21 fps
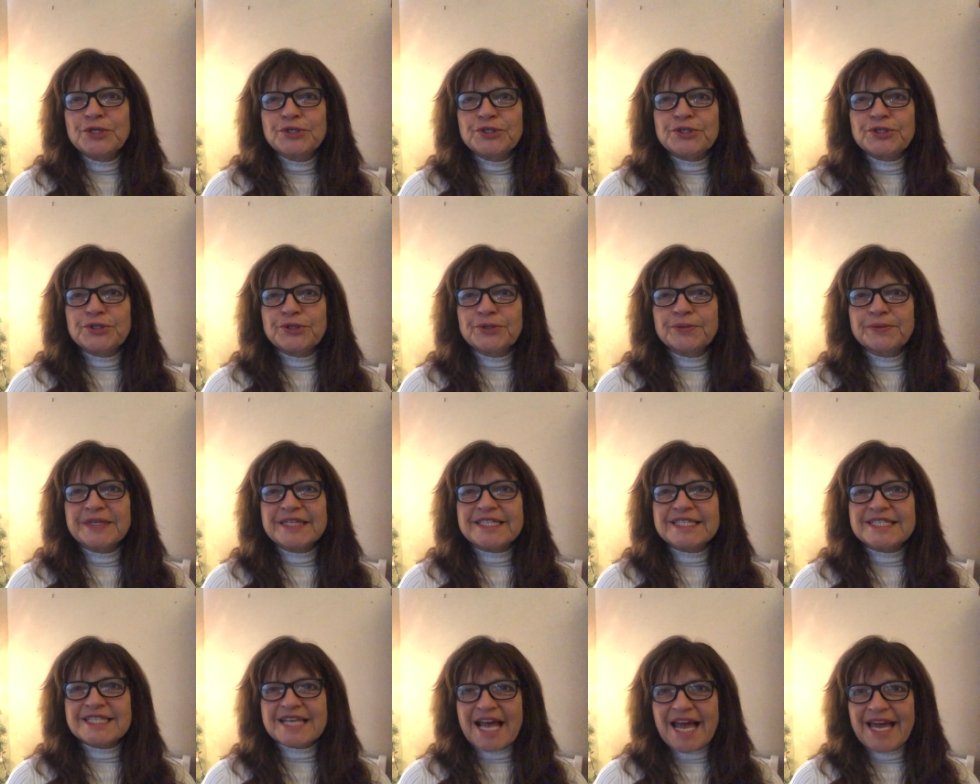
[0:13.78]
to
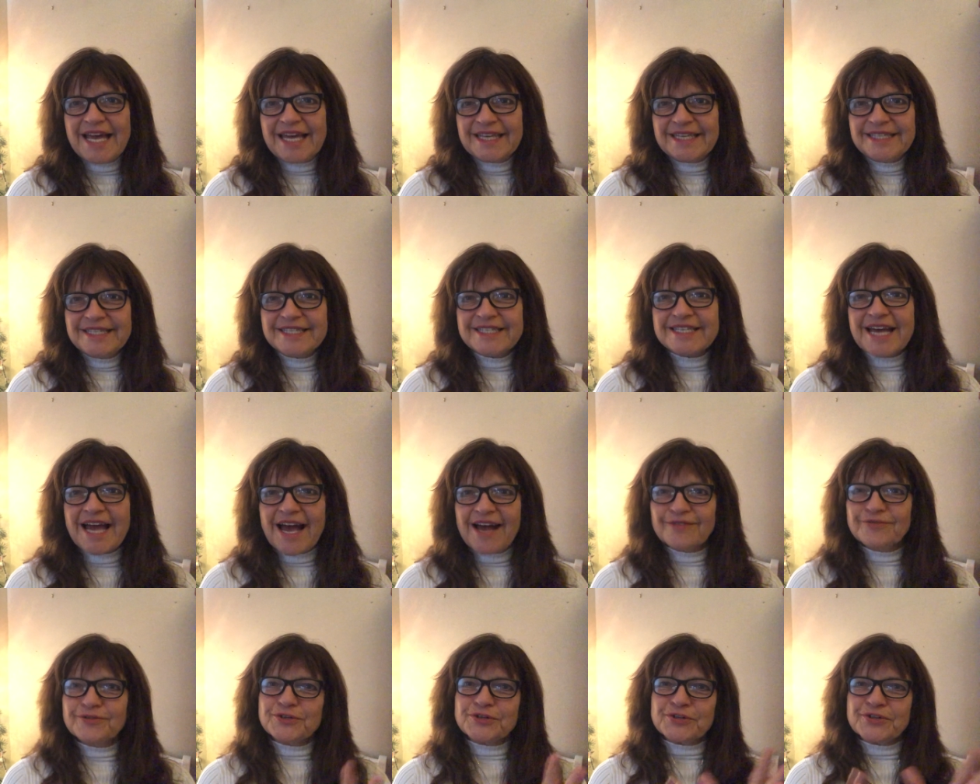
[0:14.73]
its end
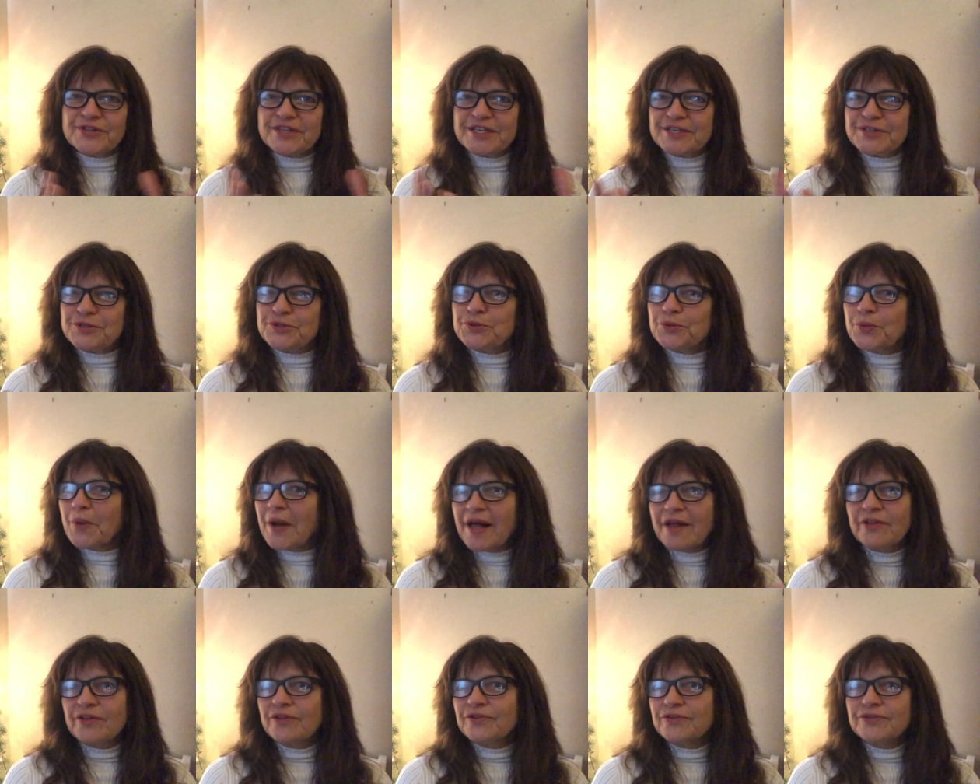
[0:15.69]
after the
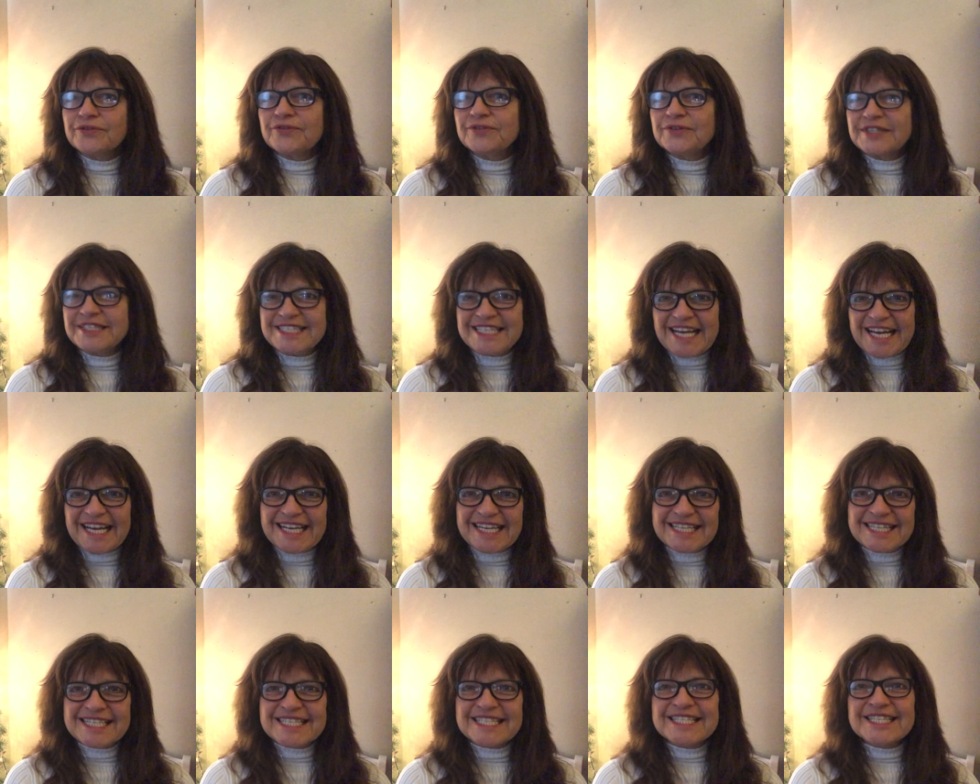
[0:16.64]
12
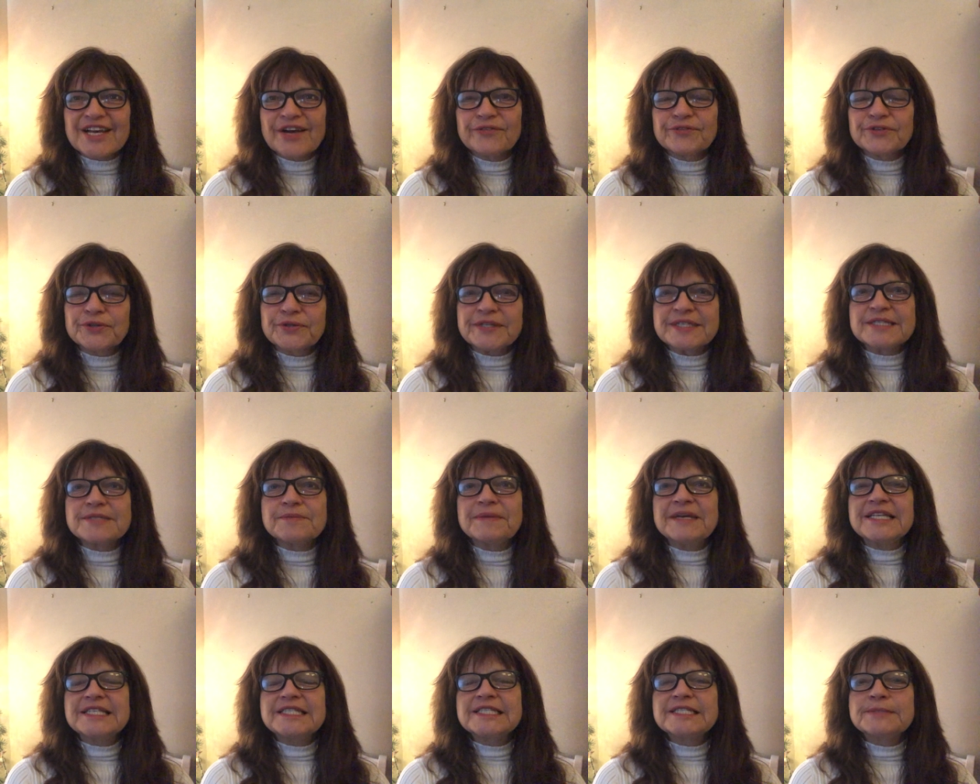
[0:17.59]
days of
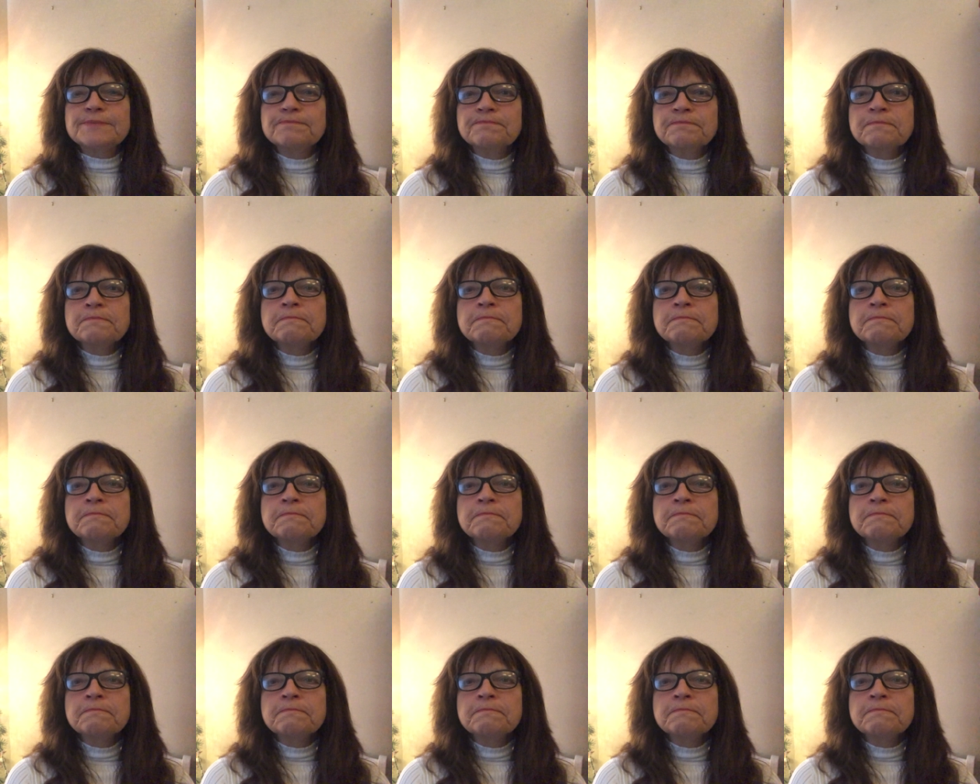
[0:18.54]
Christmas.